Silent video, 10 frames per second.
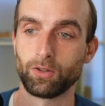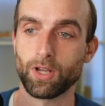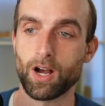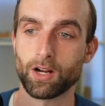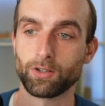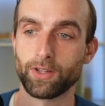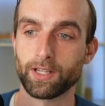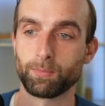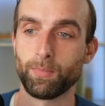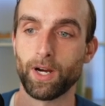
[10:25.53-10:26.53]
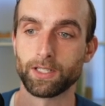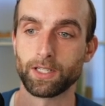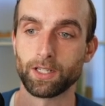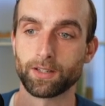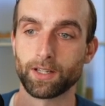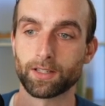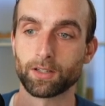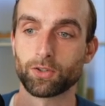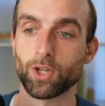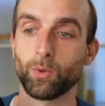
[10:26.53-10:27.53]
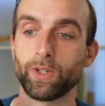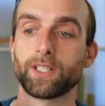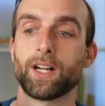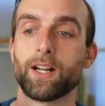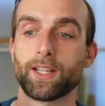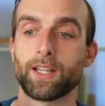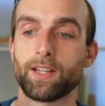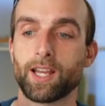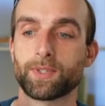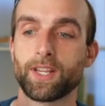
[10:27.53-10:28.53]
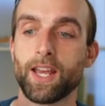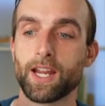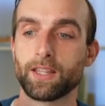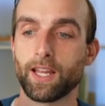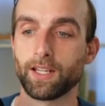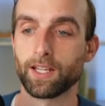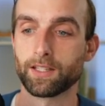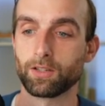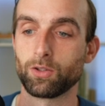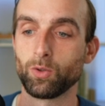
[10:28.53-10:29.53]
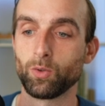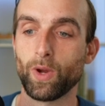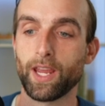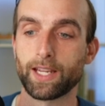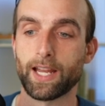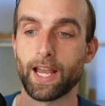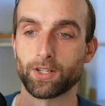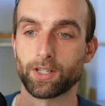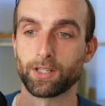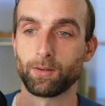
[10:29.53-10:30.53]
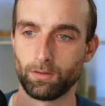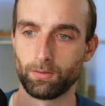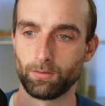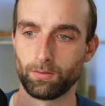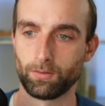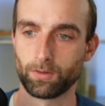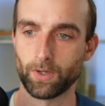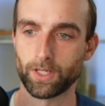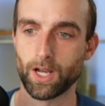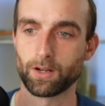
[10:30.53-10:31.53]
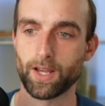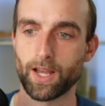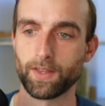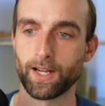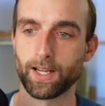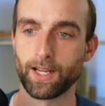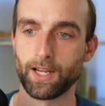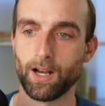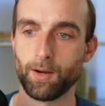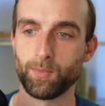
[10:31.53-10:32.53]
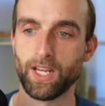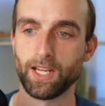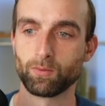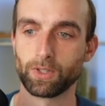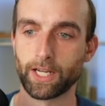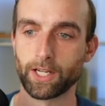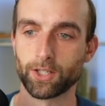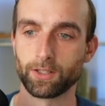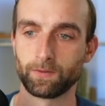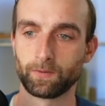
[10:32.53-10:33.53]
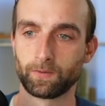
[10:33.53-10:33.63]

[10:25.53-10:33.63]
toggle this button here that says show in content types, then it's a two-way connection. So I toggle that, then I hit update relation.